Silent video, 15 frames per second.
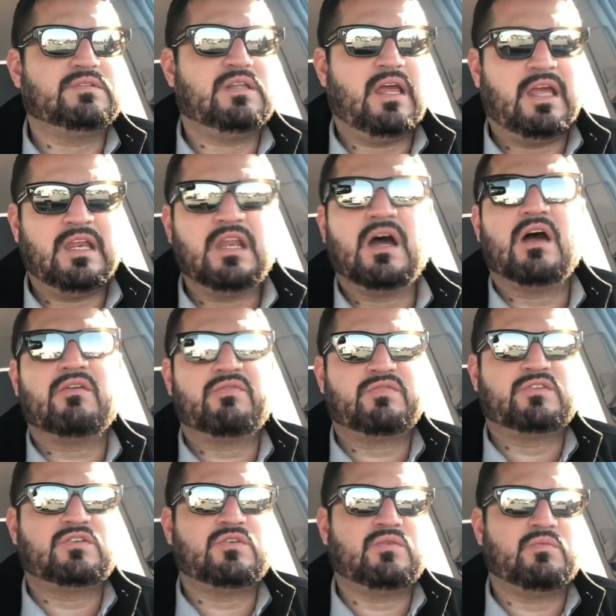enough
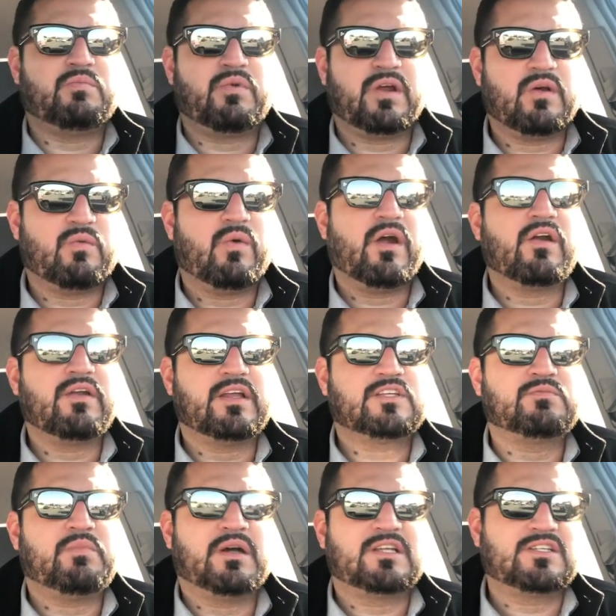to bring awareness,
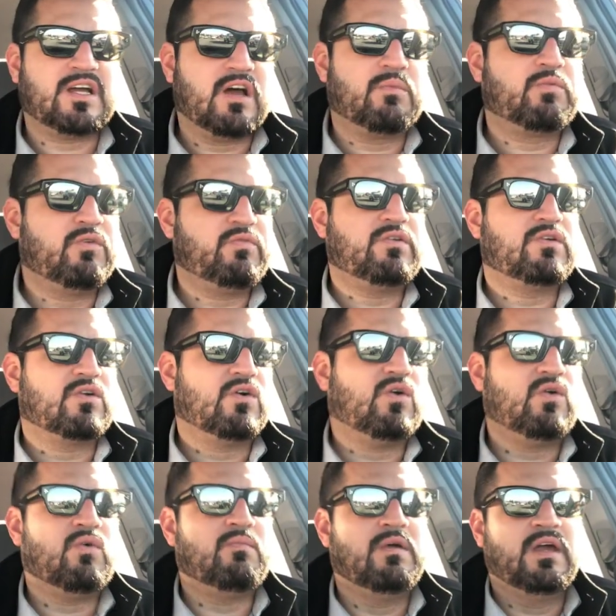but childproofing your
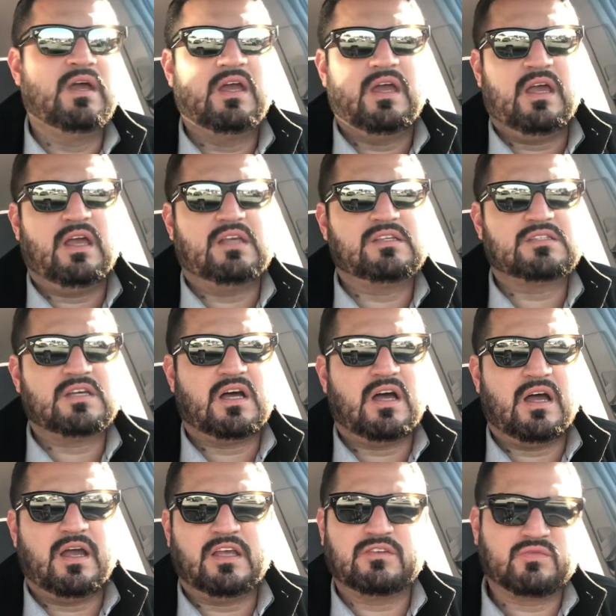home is
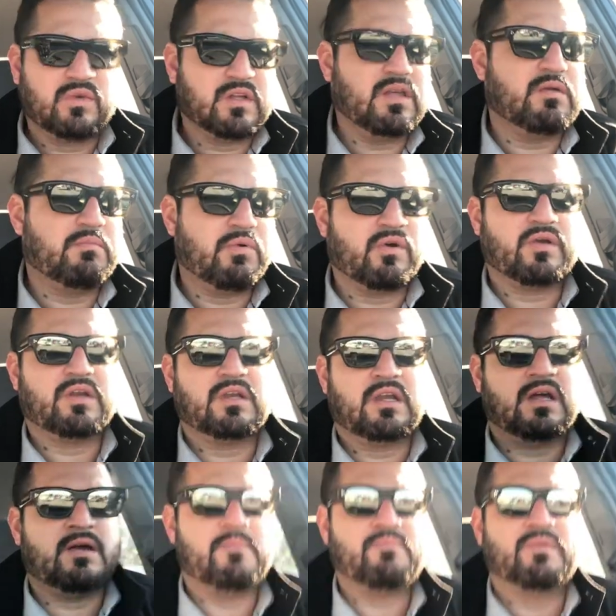really important.
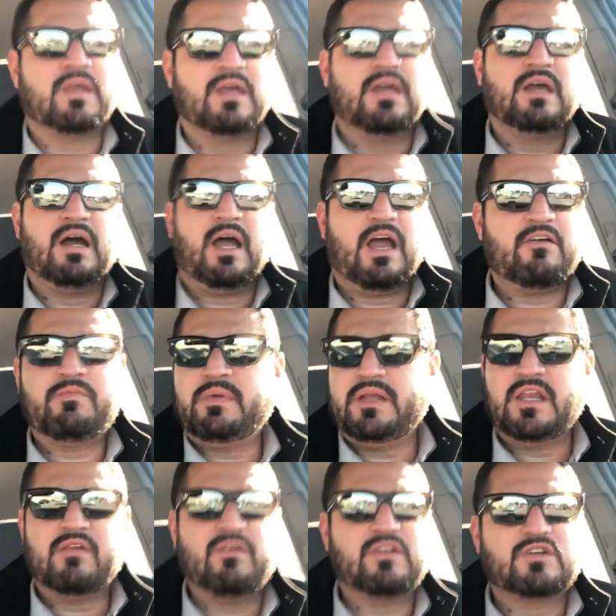I have
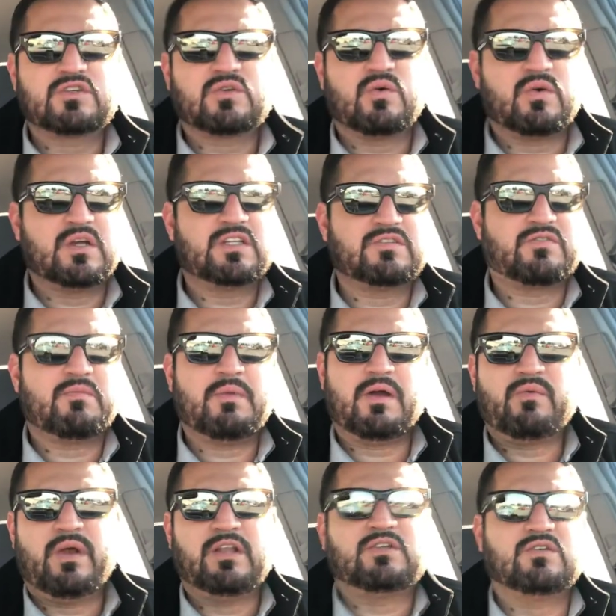plenty of other stories from my
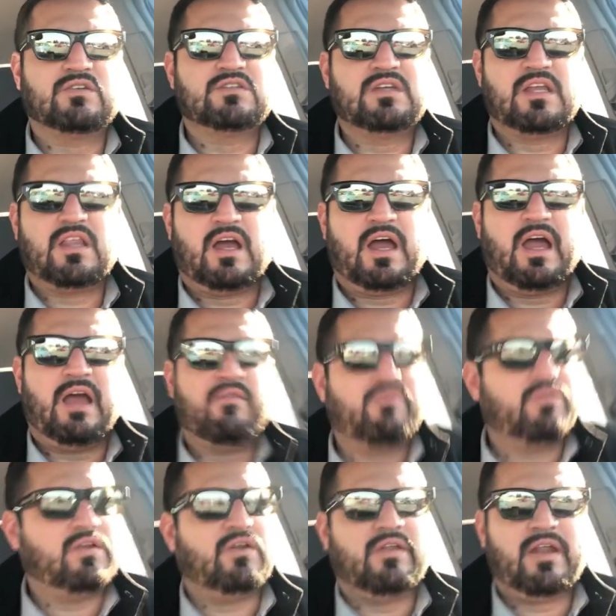rentals that
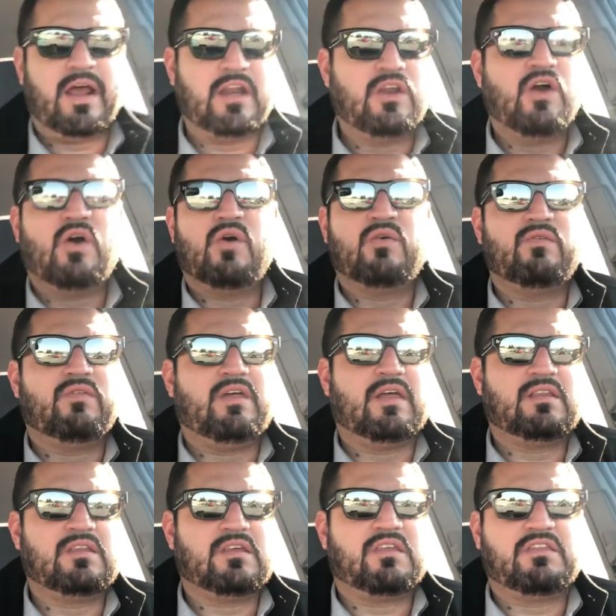I know
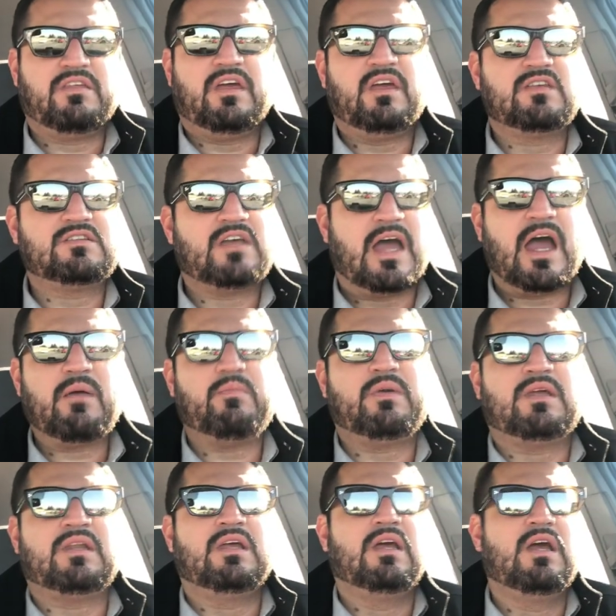that the things
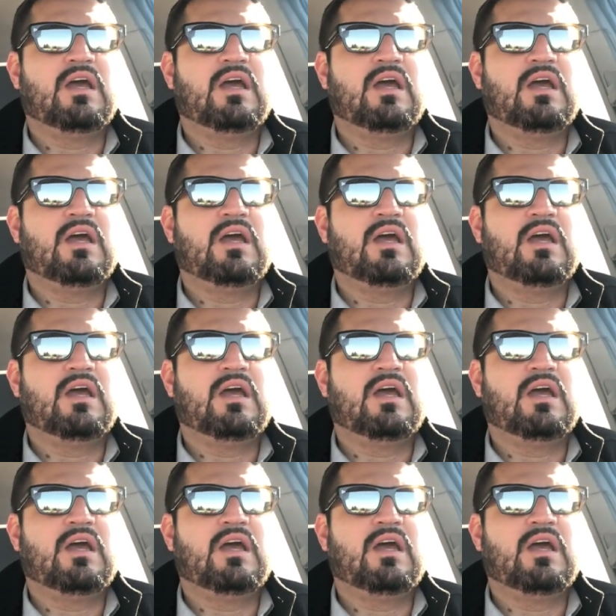happen.